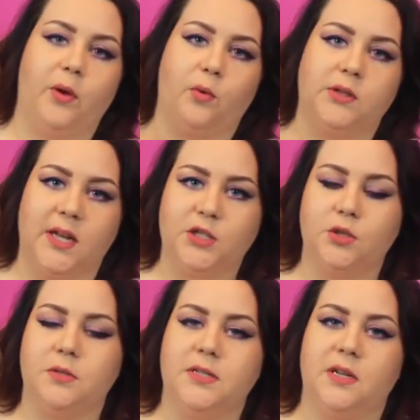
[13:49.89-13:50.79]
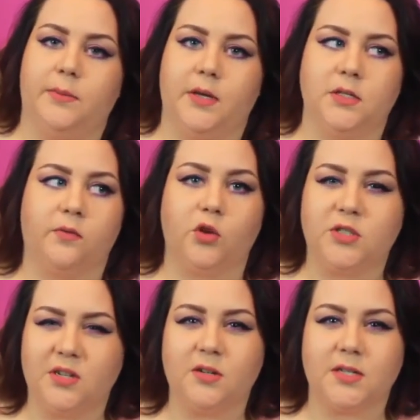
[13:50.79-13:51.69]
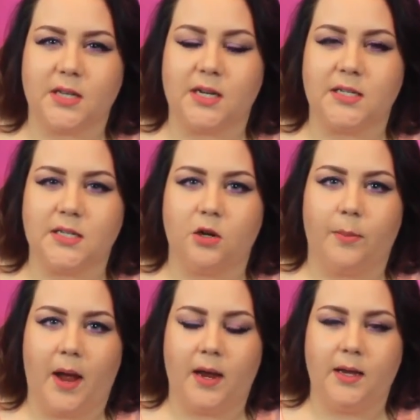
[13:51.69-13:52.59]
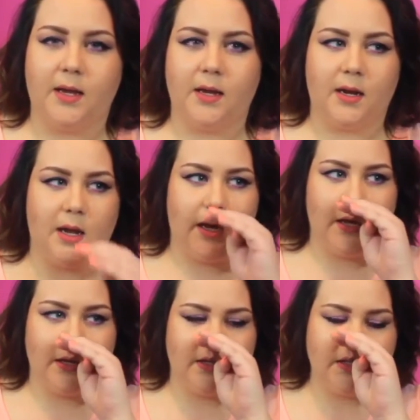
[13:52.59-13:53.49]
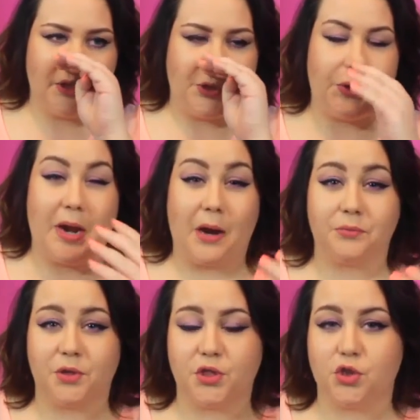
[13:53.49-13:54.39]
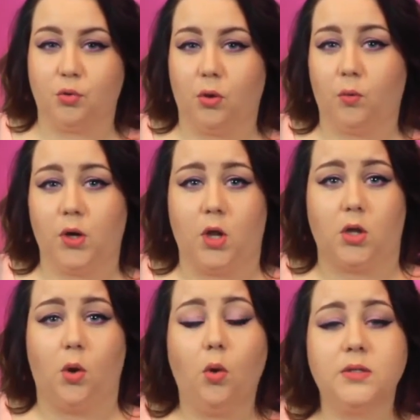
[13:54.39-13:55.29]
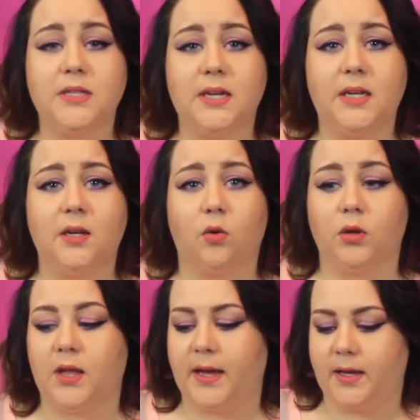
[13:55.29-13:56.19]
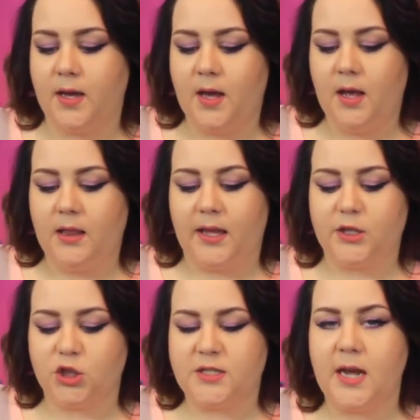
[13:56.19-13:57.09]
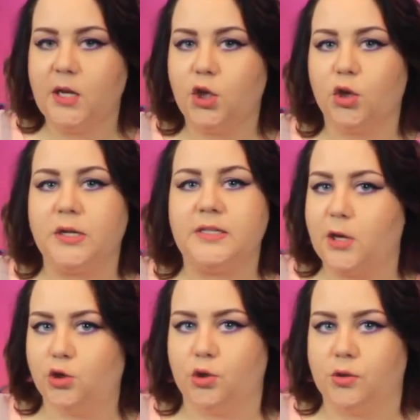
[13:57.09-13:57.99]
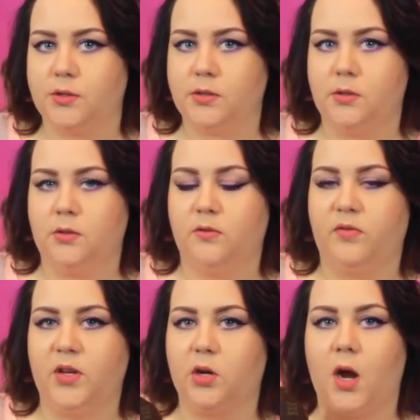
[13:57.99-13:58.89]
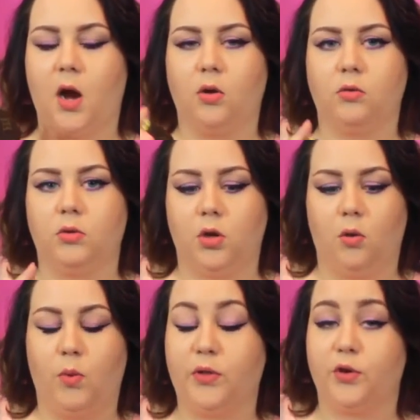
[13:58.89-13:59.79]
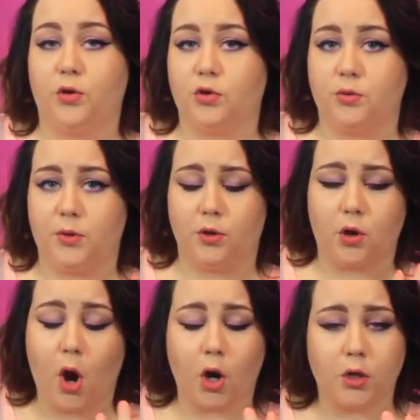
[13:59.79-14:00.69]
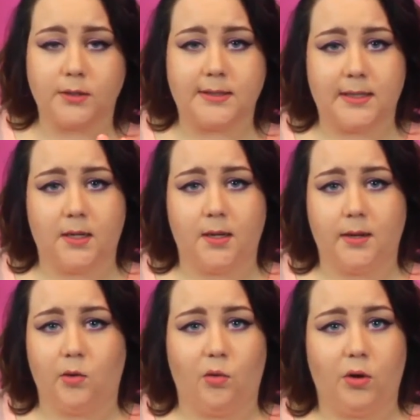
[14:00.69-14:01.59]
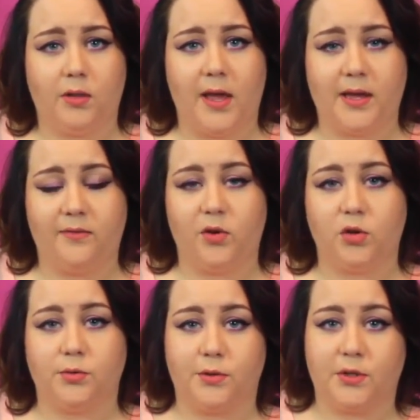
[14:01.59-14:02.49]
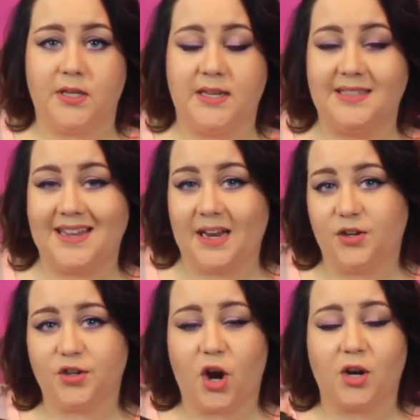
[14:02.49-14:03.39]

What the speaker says: They will let you see it, because if you're seriously consider buying it and you're not really sure what all it holds in it, or like just take your essentials, figure out, you know, whether you're doing your cards in it, or like if you're doing your keys and your